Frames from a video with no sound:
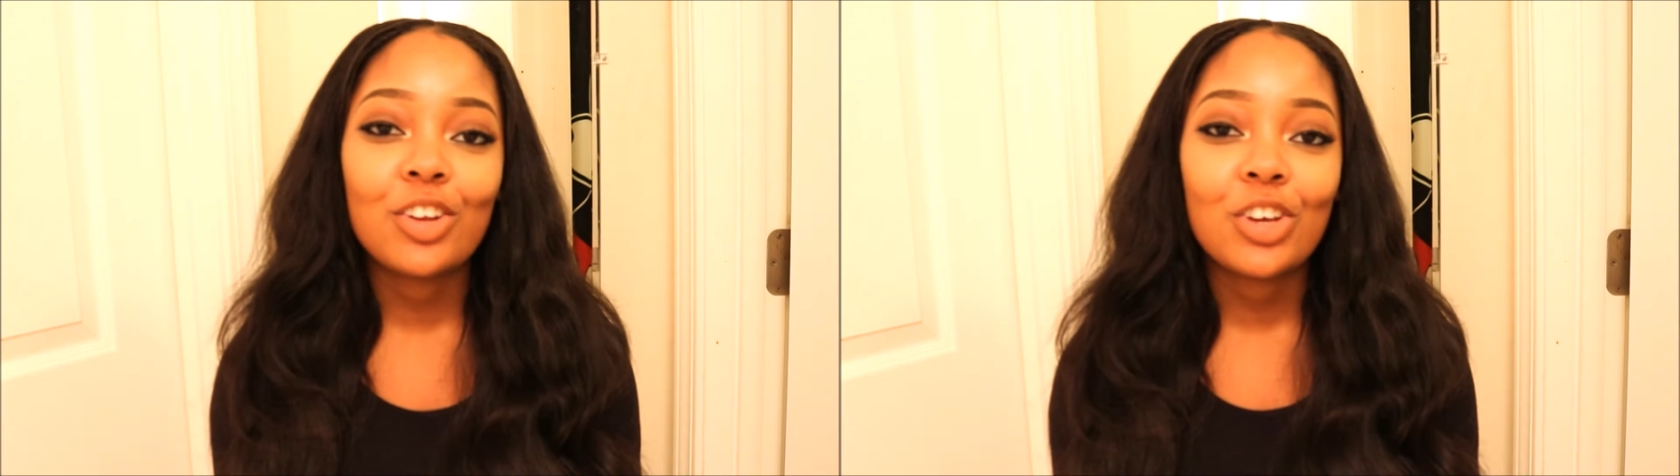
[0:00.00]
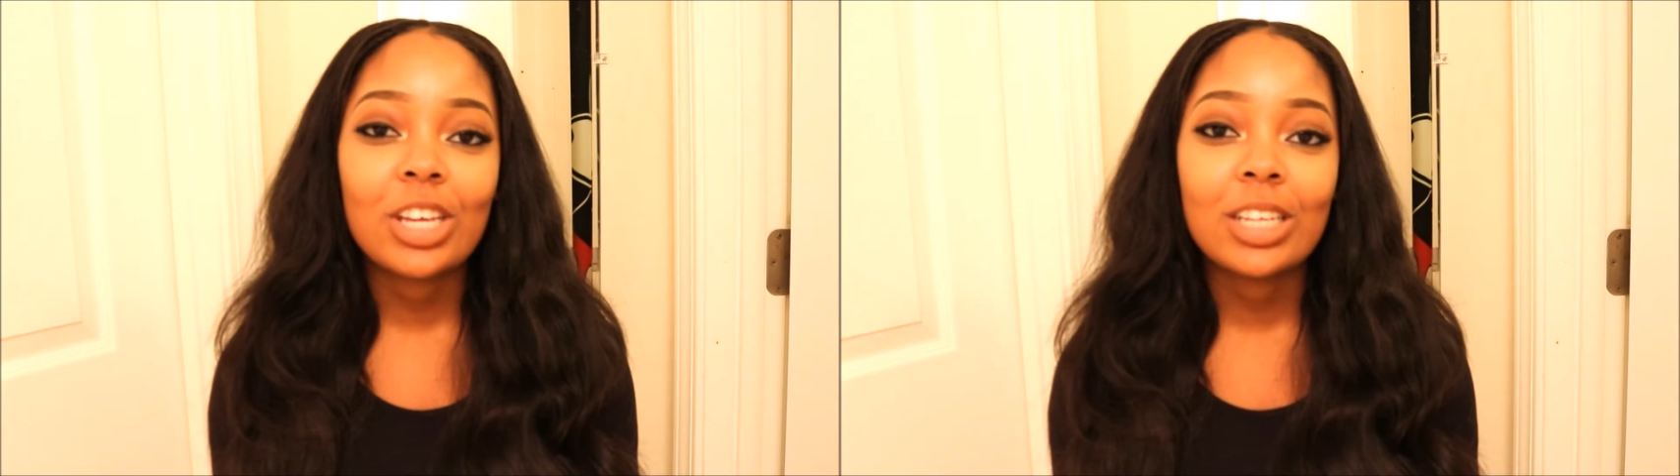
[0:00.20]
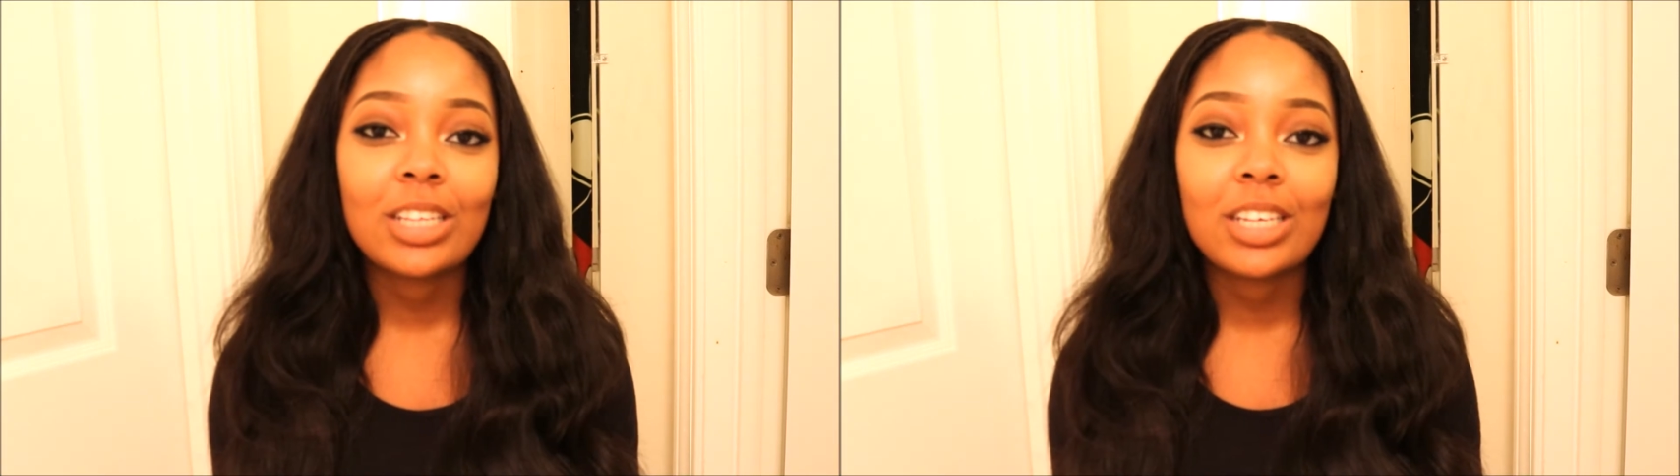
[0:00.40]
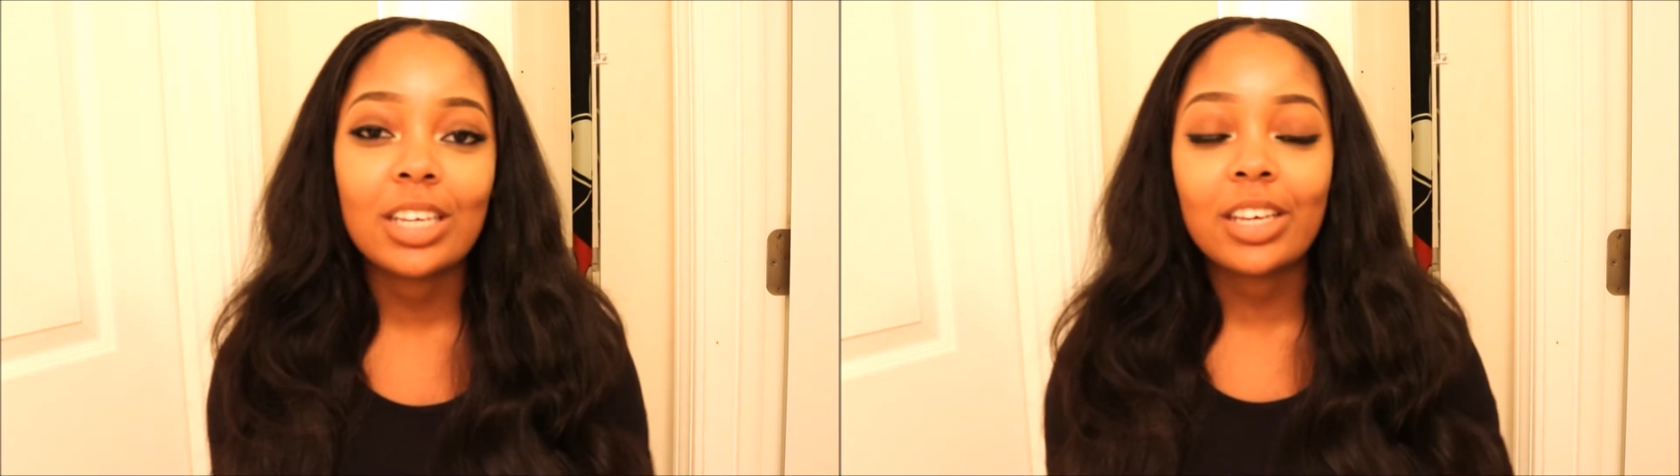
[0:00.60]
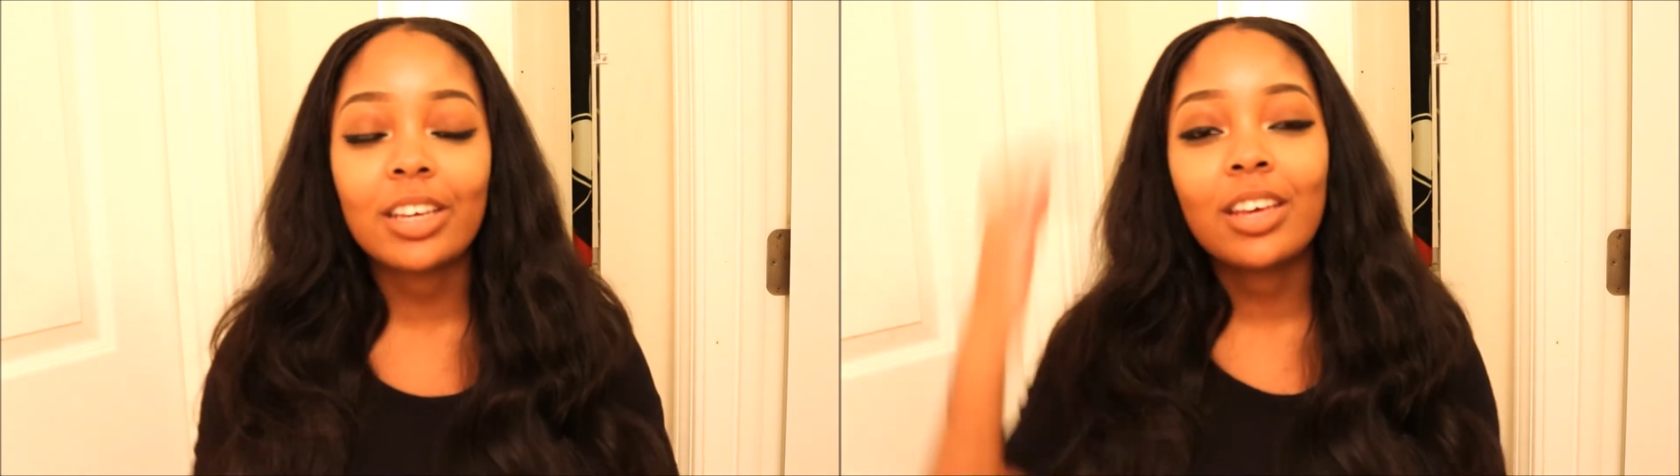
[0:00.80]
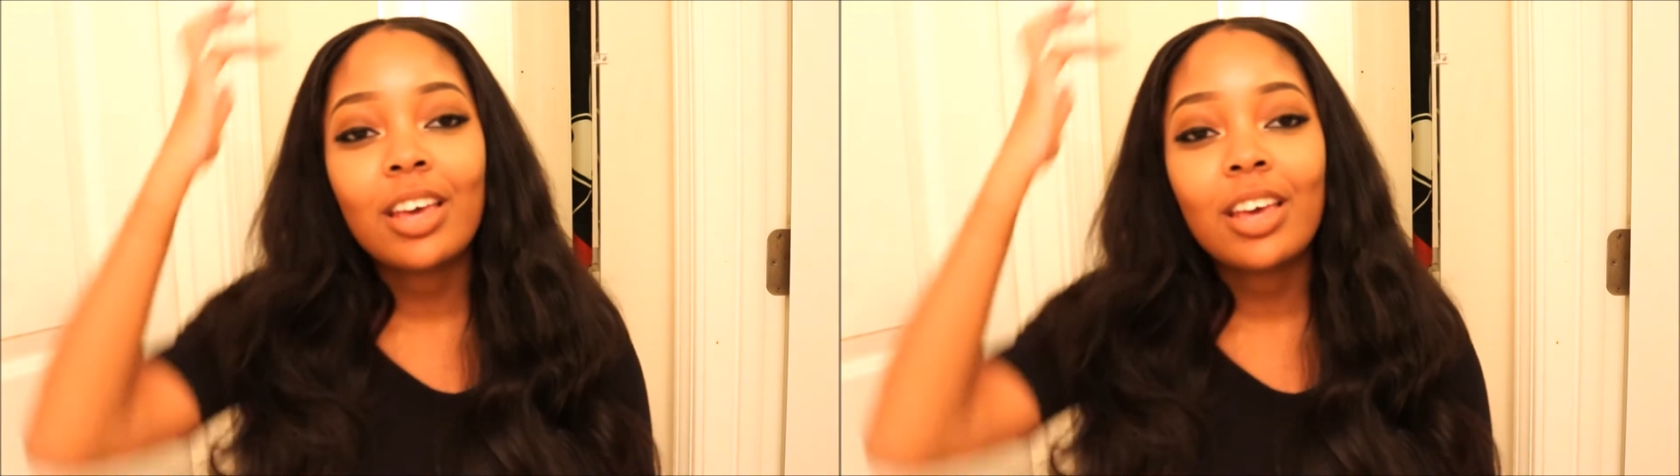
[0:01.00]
or anything